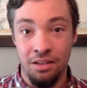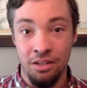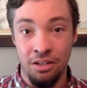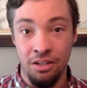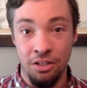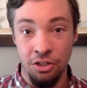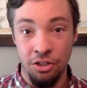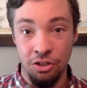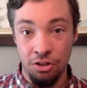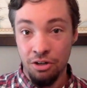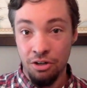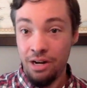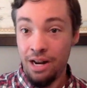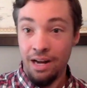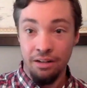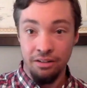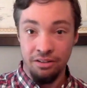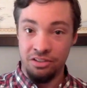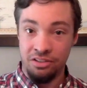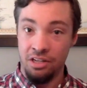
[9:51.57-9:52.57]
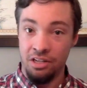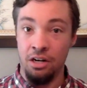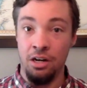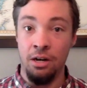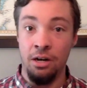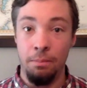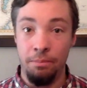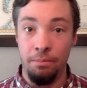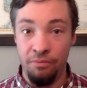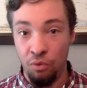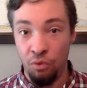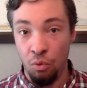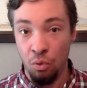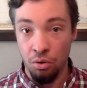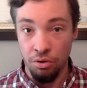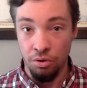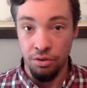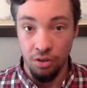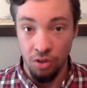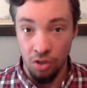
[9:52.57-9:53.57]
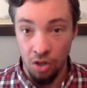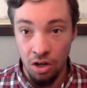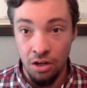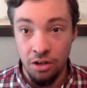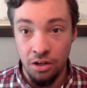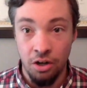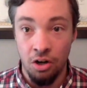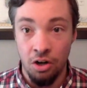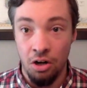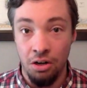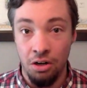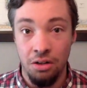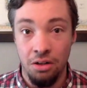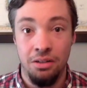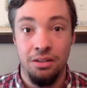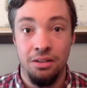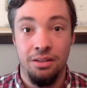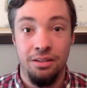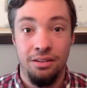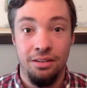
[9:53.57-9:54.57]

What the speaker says: you're now set up for the long haul